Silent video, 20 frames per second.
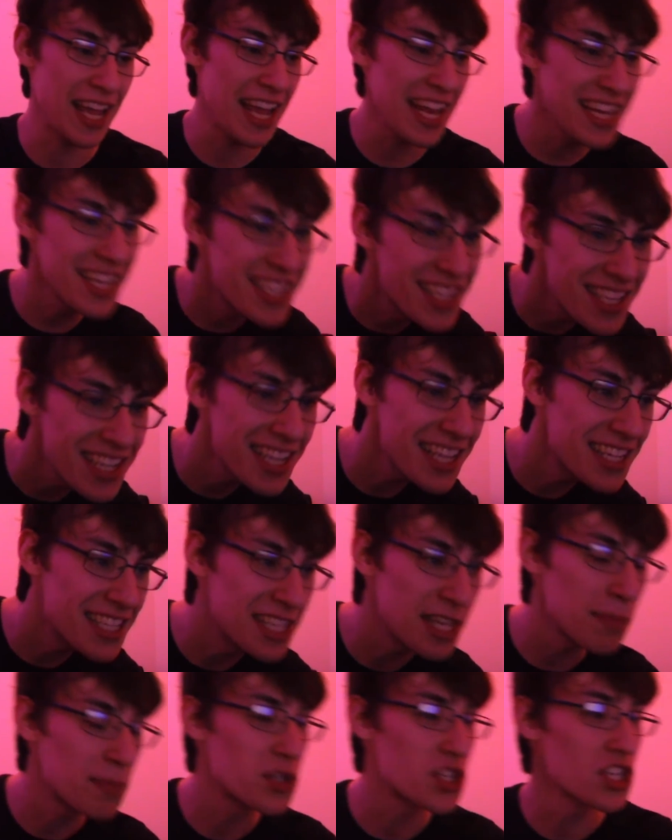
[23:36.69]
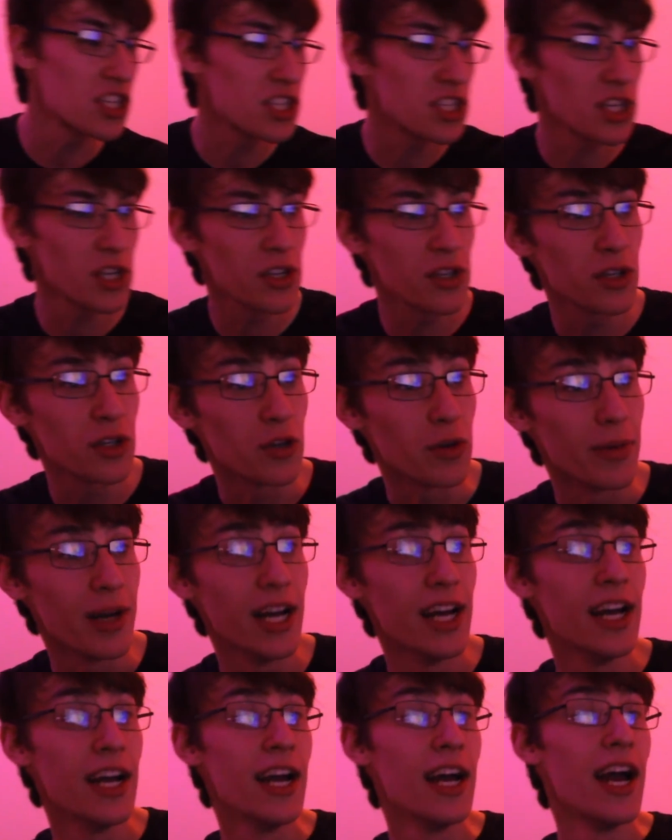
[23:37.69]
ancient Egyptian tomb.
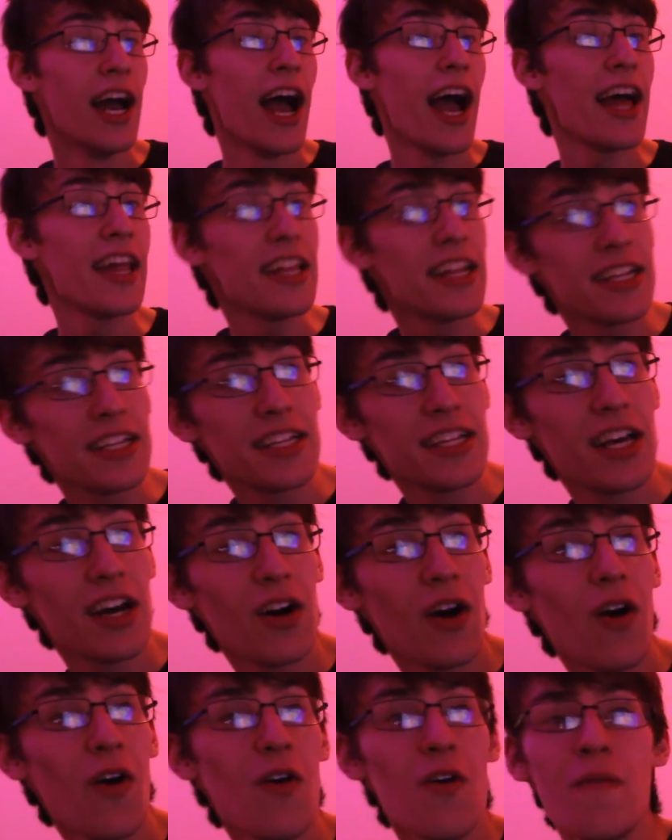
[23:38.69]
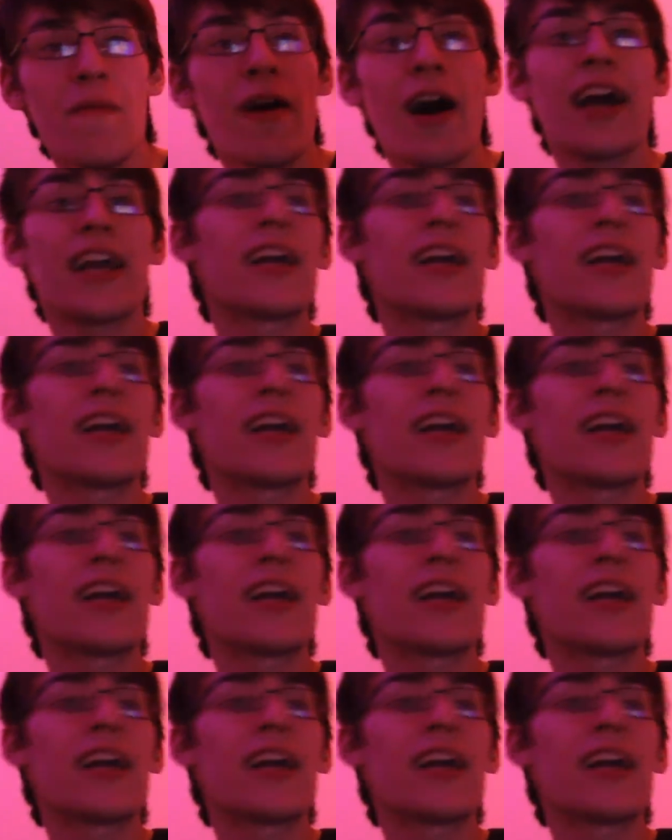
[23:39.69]
And then, oh my